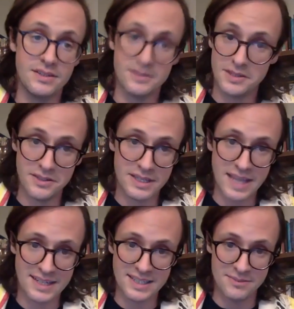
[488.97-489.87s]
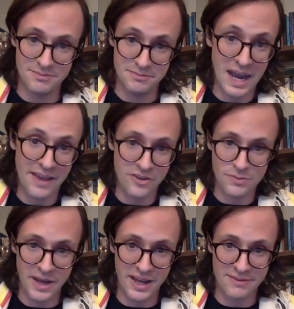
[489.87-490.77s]
Clearly, that didn't bother
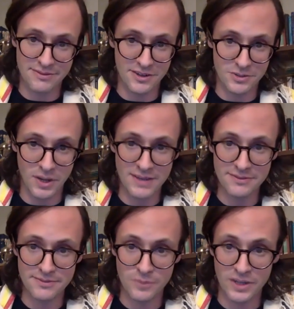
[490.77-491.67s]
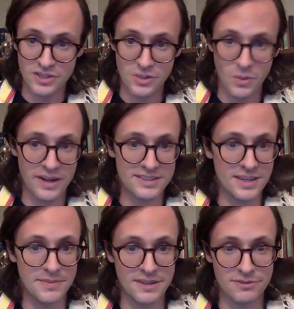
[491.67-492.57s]
Potiphar's wife when she wanted
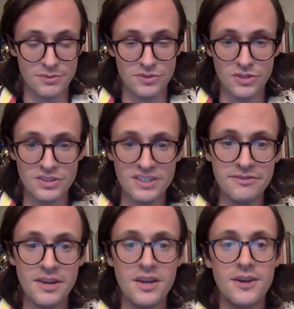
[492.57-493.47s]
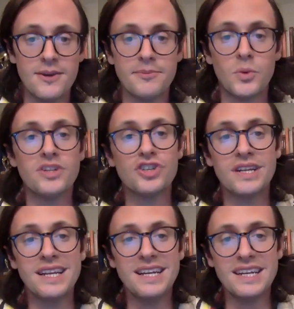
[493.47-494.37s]
something from Joseph, but when
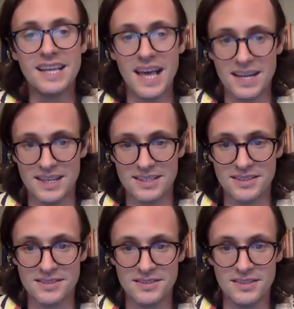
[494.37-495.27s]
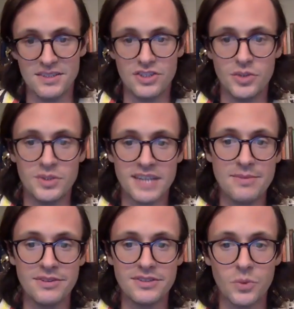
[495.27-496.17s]
she didn't get it, she was
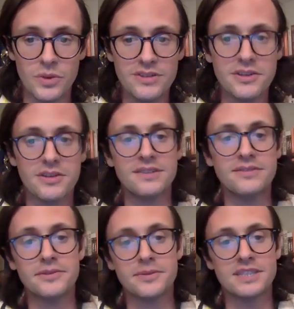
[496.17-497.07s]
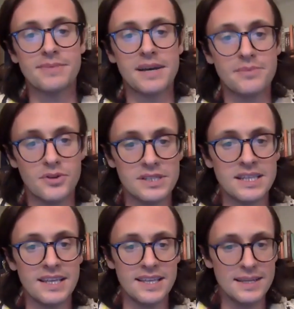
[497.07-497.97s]
able to wield her influence by
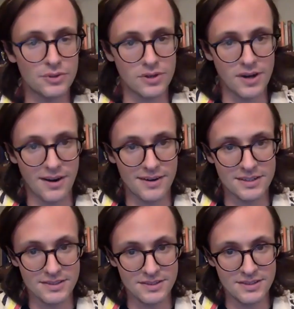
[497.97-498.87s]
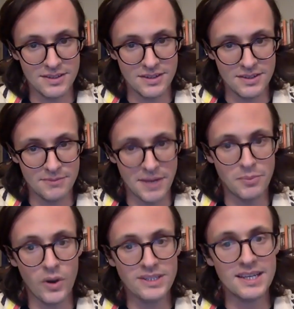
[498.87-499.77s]
pulling the Hebrew card, by
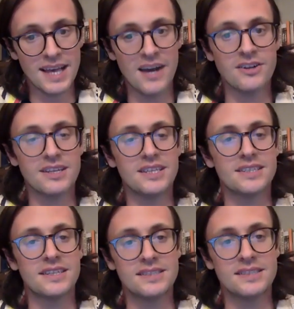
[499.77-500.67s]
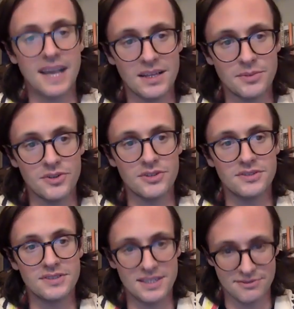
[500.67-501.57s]
pointing out his
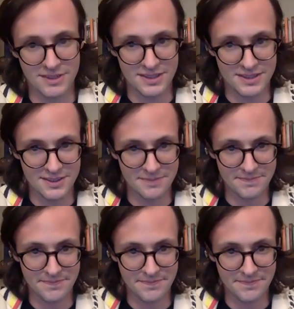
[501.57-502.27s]
indelible difference.